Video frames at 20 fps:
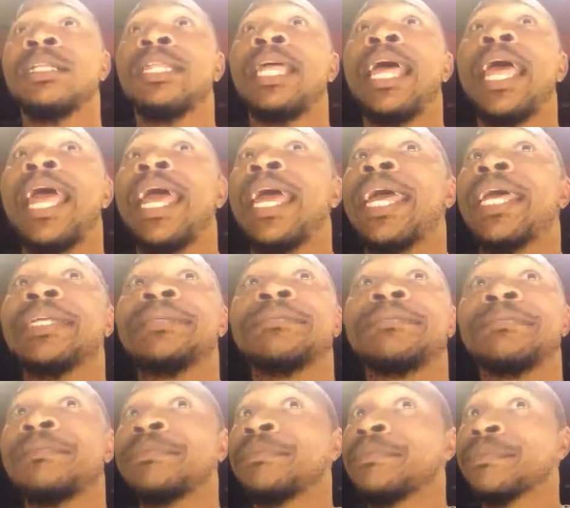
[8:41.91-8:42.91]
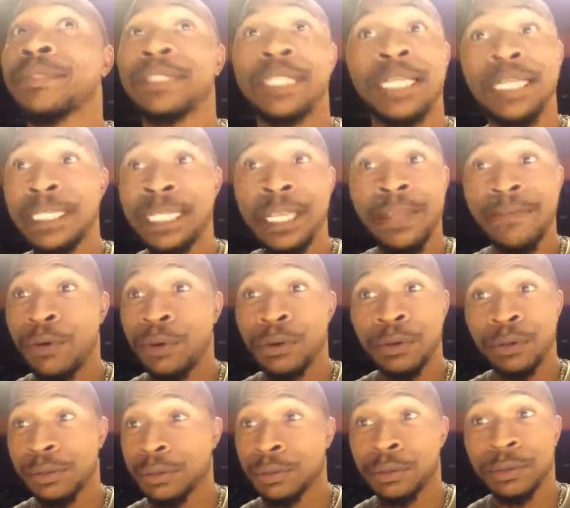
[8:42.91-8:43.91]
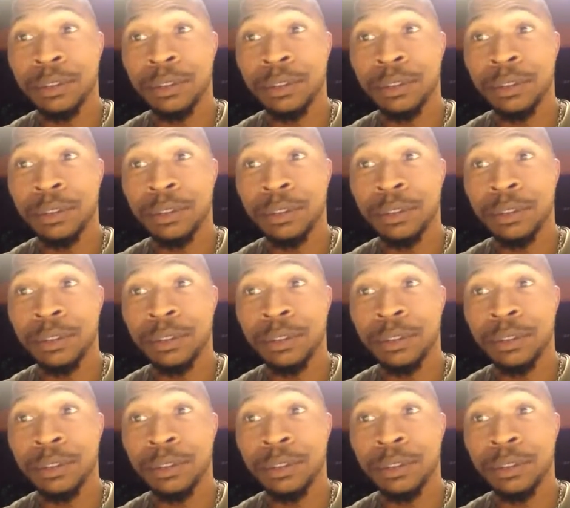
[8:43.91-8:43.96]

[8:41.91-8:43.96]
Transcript: That these evil,